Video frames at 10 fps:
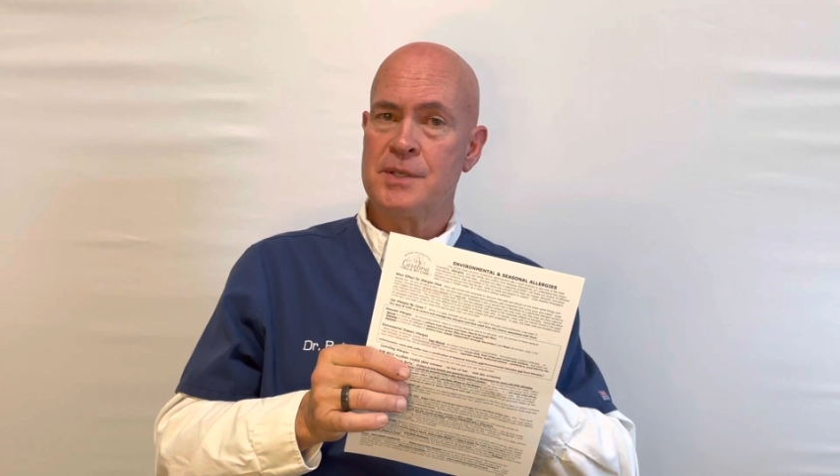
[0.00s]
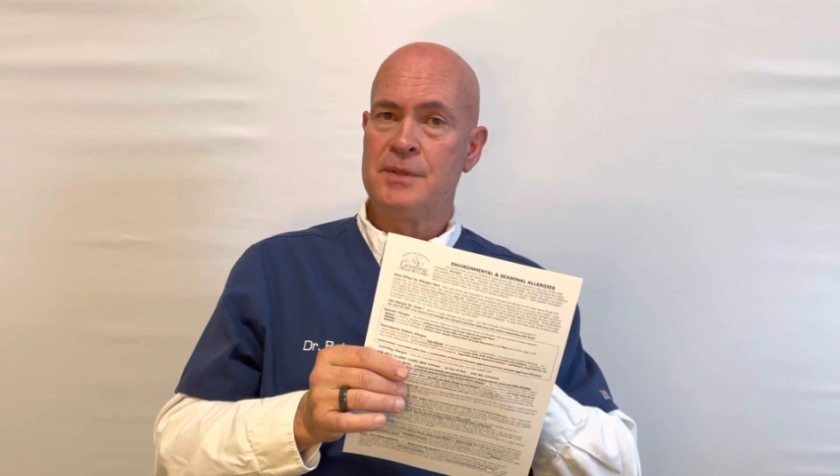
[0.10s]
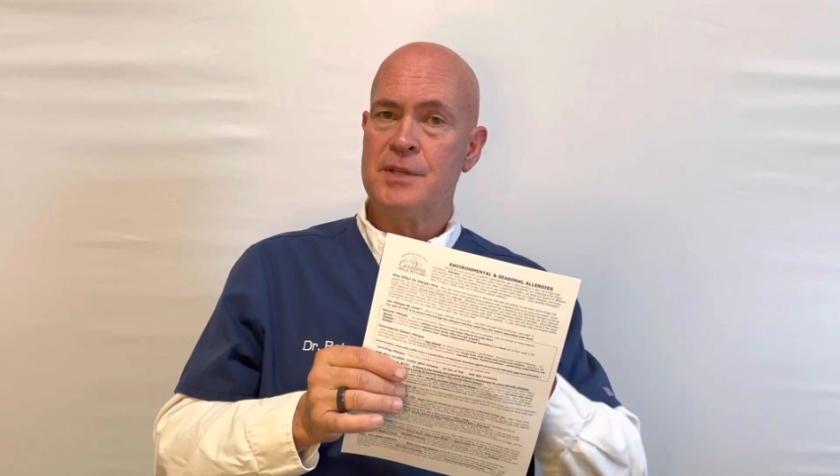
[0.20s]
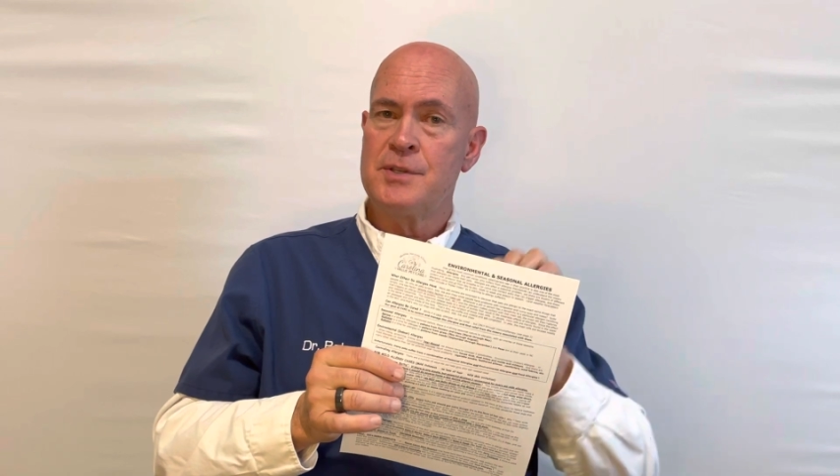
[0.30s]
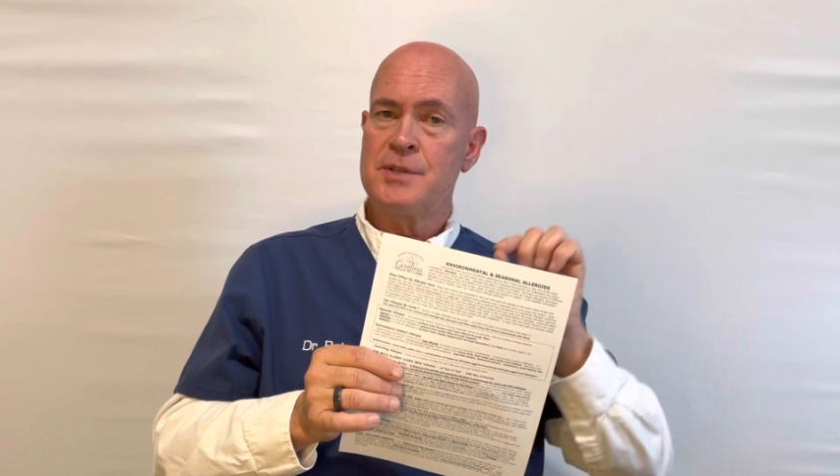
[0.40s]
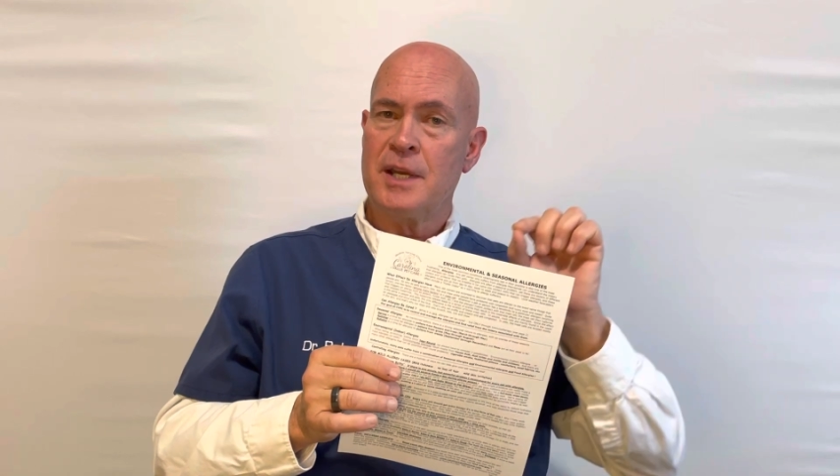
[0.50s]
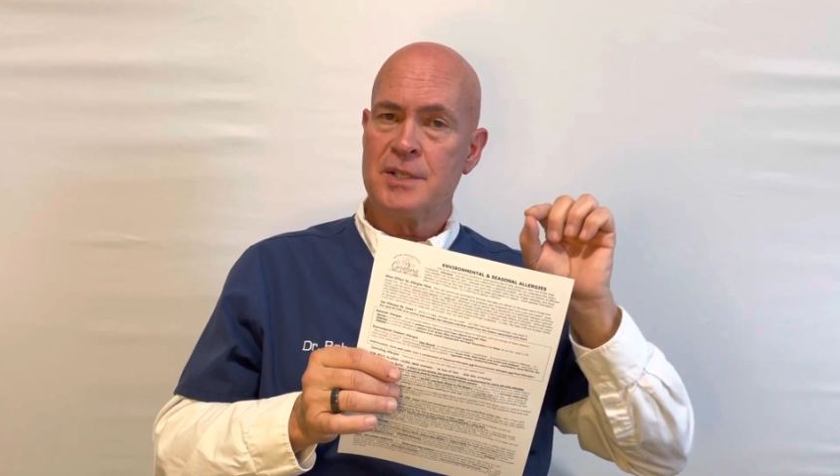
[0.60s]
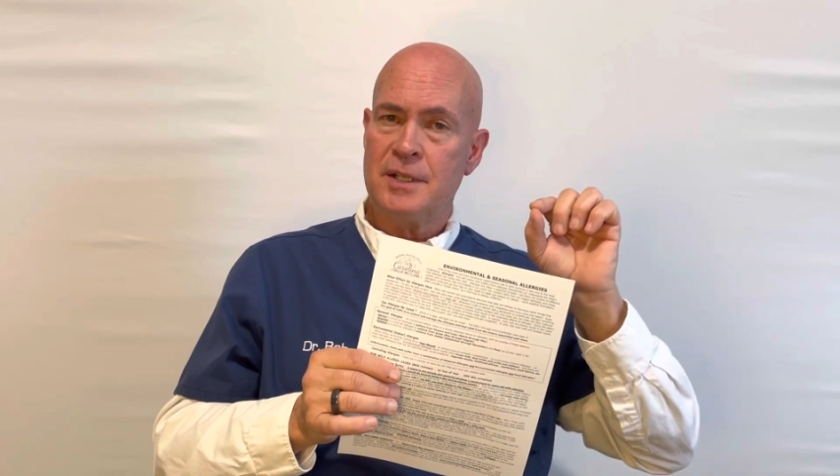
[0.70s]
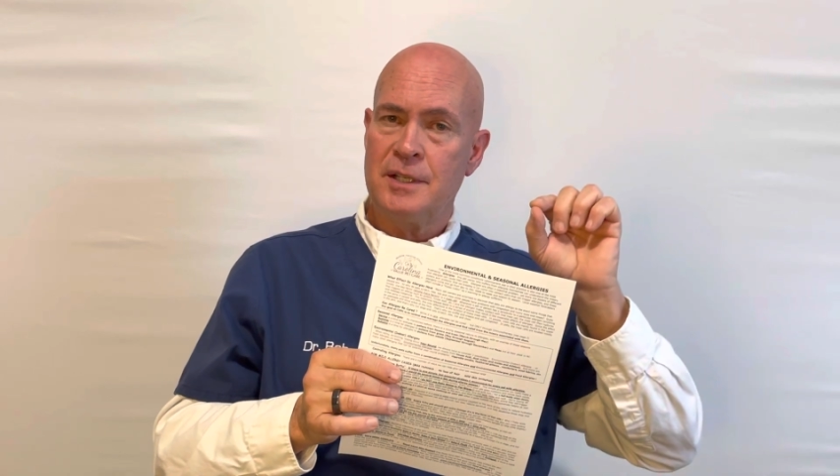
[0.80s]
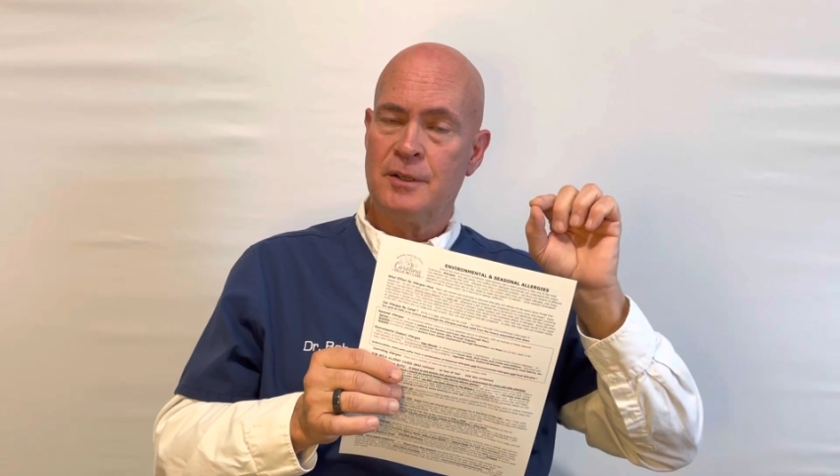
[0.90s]
and this is
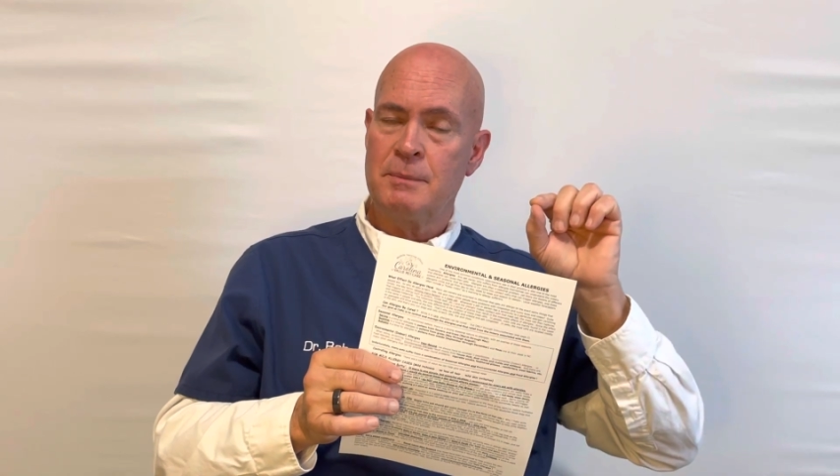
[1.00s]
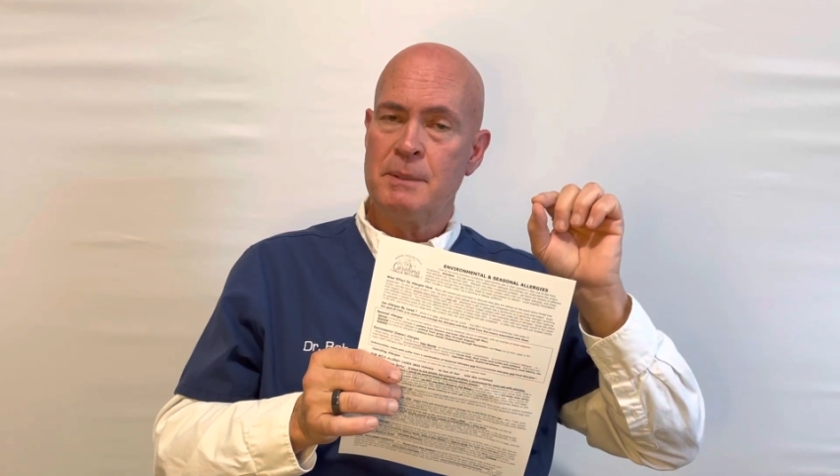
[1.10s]
actually going to be